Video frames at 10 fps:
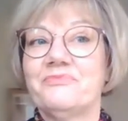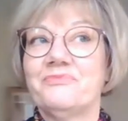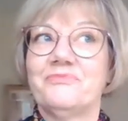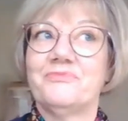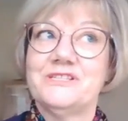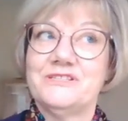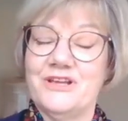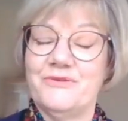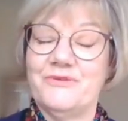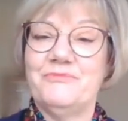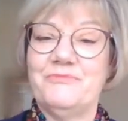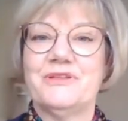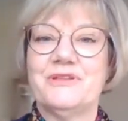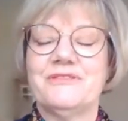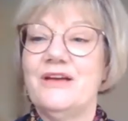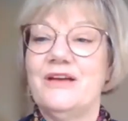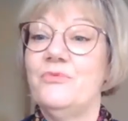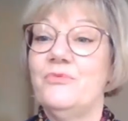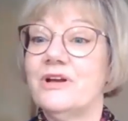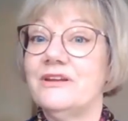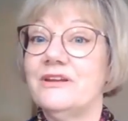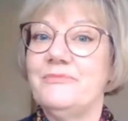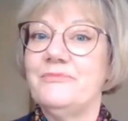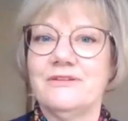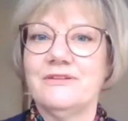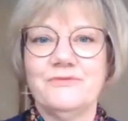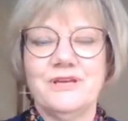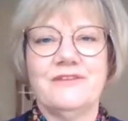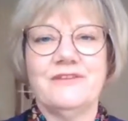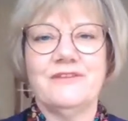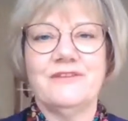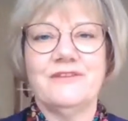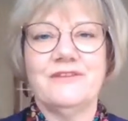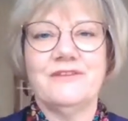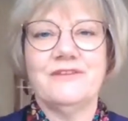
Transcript: snow in Plymouth, and what can happen if we have snow in Plymouth.